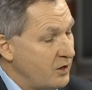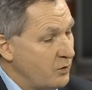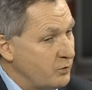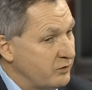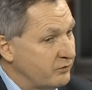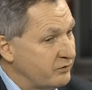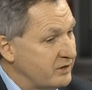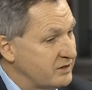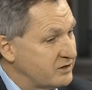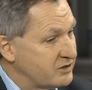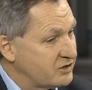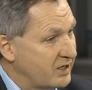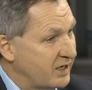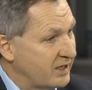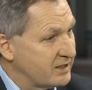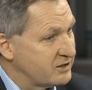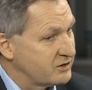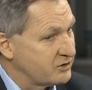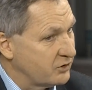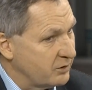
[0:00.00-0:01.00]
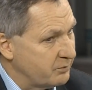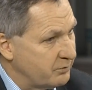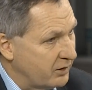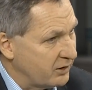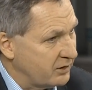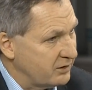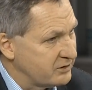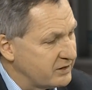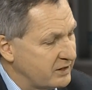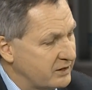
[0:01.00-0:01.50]
We've these challenge study
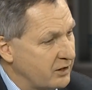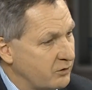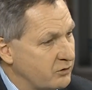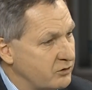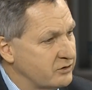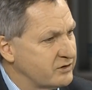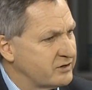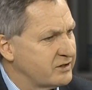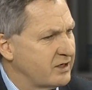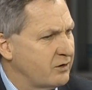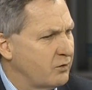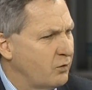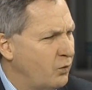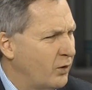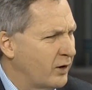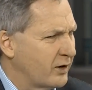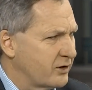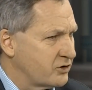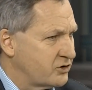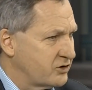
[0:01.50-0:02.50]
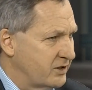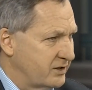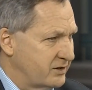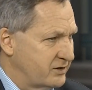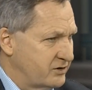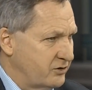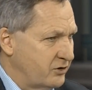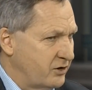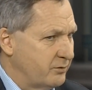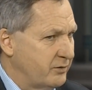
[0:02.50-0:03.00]
models, and now you'll say, what are challenge
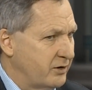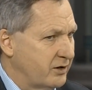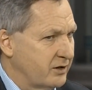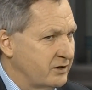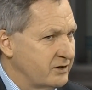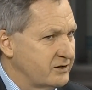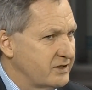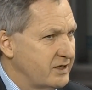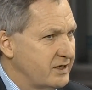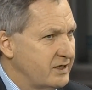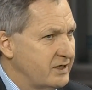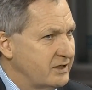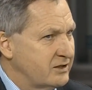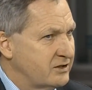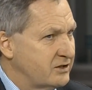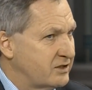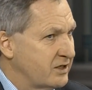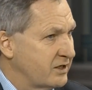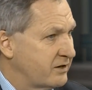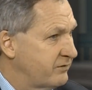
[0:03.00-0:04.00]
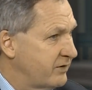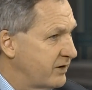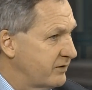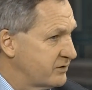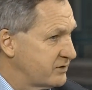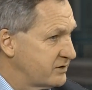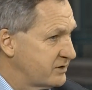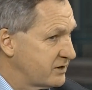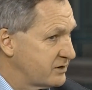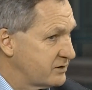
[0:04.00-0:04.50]
study models? They take 5 or
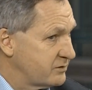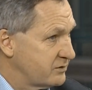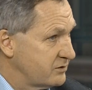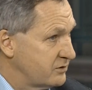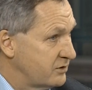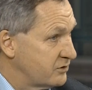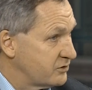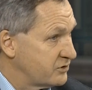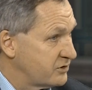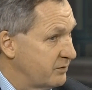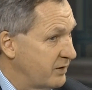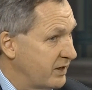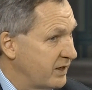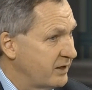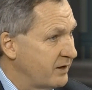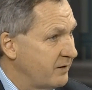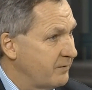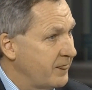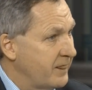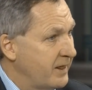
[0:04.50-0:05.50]
6 years to make.